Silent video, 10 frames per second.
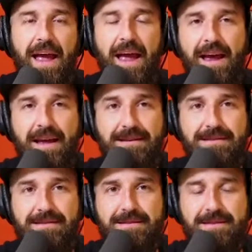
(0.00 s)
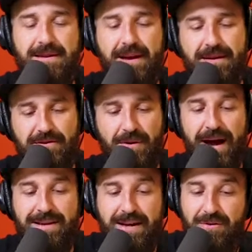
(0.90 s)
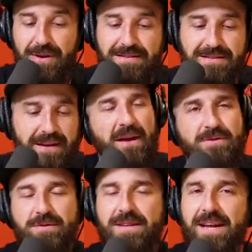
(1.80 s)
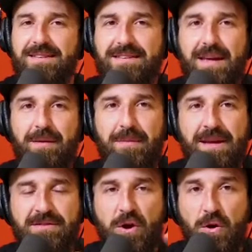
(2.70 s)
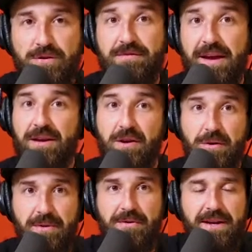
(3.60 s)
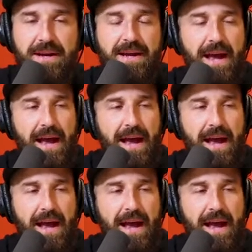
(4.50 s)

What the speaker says: And yeah, so I digress. So today's theme is cultivating community.